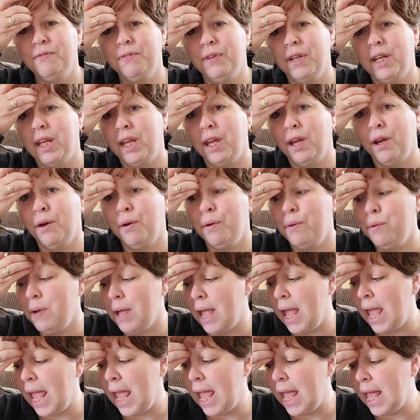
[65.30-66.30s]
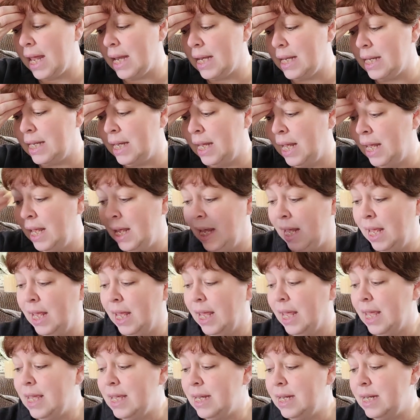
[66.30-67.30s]
video, and
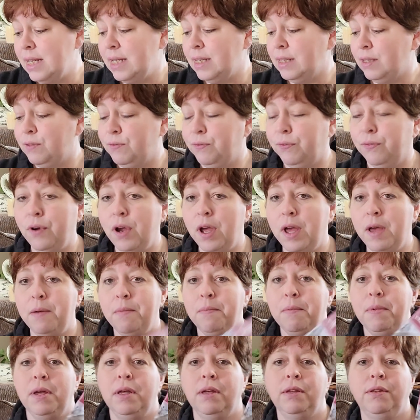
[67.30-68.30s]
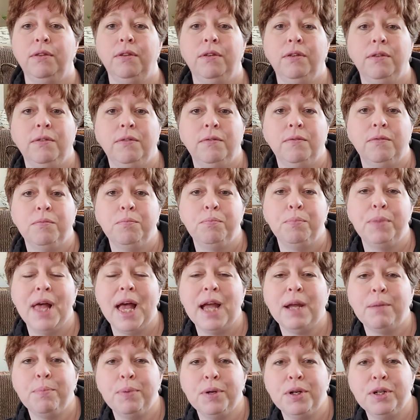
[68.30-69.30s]
it is from
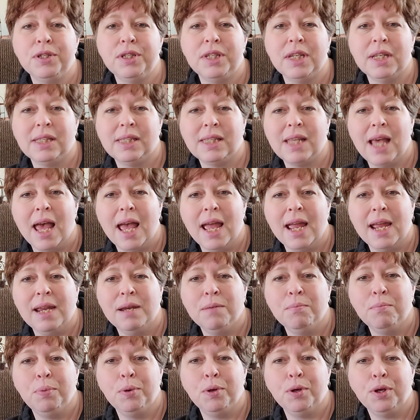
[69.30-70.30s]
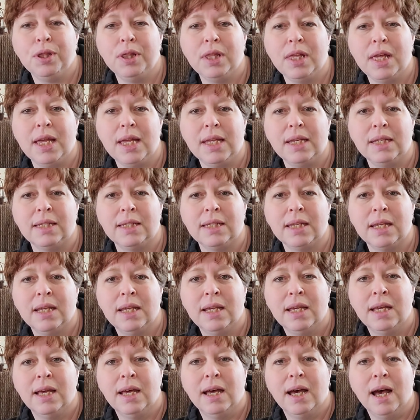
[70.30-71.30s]
Blackbird Design booklet,
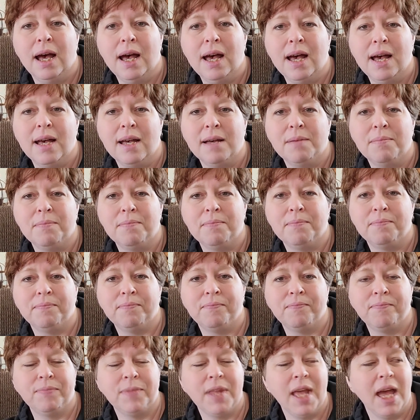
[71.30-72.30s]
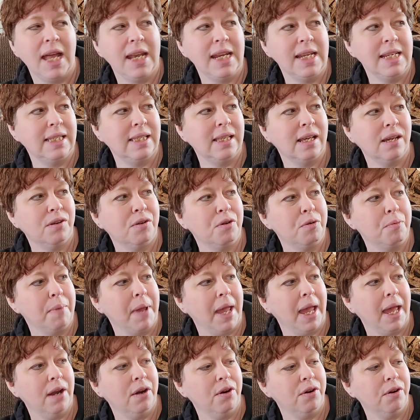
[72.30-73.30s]
Honeysuckle
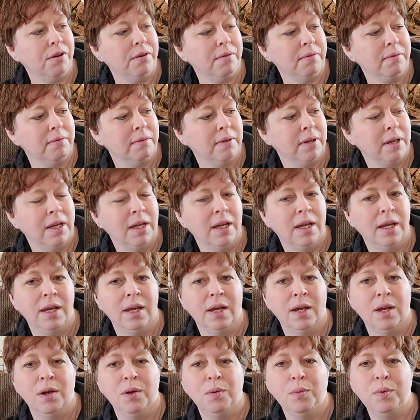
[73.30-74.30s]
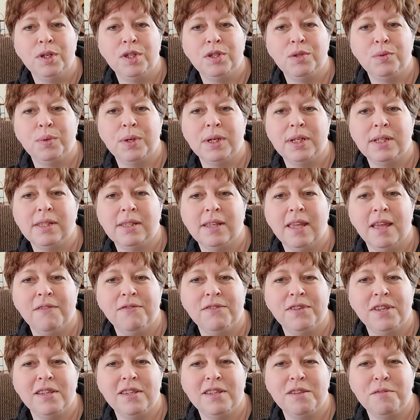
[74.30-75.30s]
Manor, which was
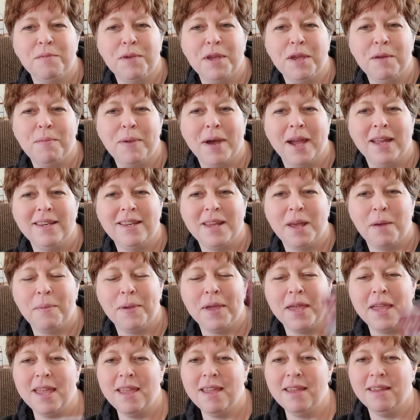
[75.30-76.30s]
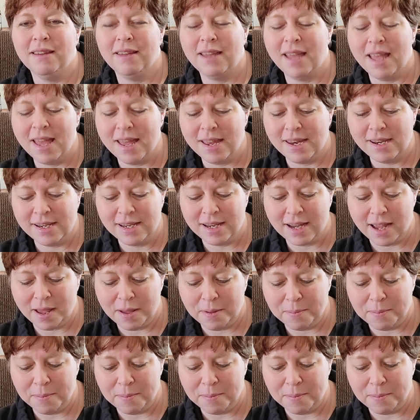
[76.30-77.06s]
gifted to me by Debbie. And